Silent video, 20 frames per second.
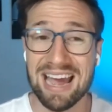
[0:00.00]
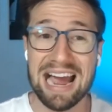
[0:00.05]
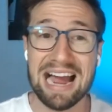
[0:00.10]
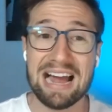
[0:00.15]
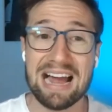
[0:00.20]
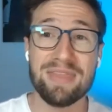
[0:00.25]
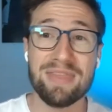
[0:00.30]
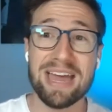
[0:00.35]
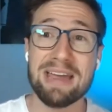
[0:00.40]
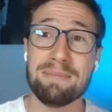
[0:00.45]

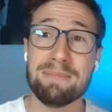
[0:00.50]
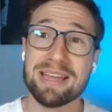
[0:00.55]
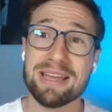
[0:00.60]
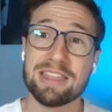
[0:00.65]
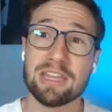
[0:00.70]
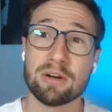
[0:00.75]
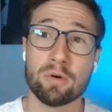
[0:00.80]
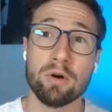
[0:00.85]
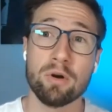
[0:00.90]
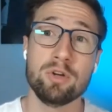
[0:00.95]
and they make
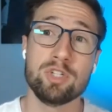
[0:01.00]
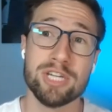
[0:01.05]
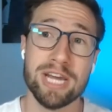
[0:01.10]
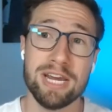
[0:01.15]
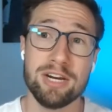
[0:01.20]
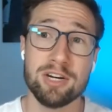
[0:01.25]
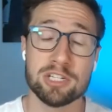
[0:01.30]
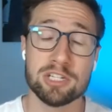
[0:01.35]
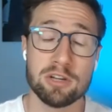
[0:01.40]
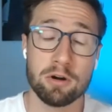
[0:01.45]
their own
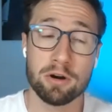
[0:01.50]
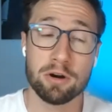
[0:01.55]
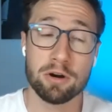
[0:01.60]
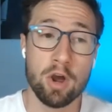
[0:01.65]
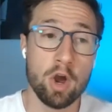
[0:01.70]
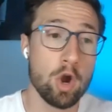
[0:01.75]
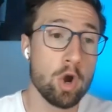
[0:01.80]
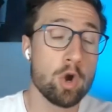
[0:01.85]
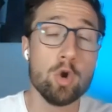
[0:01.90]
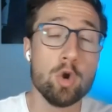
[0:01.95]
changes on
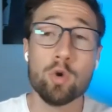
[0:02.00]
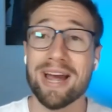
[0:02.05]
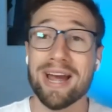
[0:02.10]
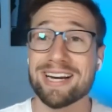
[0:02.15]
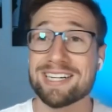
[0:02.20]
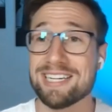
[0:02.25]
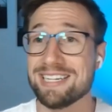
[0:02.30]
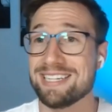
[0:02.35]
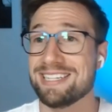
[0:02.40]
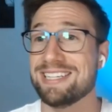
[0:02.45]
who
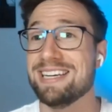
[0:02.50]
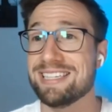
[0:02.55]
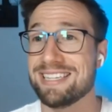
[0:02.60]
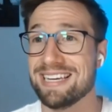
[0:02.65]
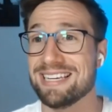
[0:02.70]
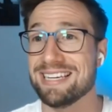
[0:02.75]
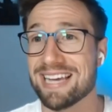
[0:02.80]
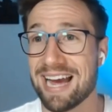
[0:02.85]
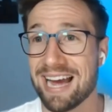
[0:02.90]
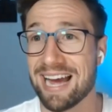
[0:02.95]
actually sees
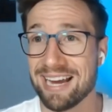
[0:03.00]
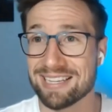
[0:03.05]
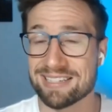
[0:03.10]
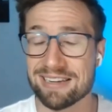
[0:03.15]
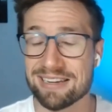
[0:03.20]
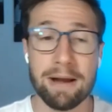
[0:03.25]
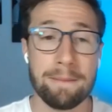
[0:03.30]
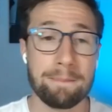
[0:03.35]
these ads